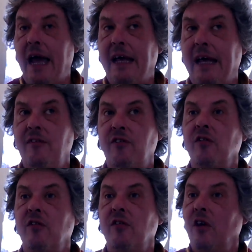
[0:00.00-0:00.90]

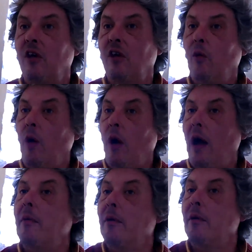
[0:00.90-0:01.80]
working as a slave,
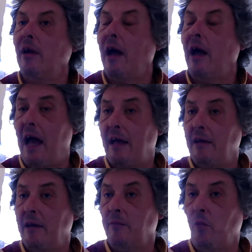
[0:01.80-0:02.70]
being a slave when
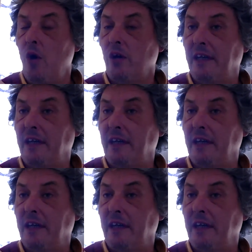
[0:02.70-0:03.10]
you don't have to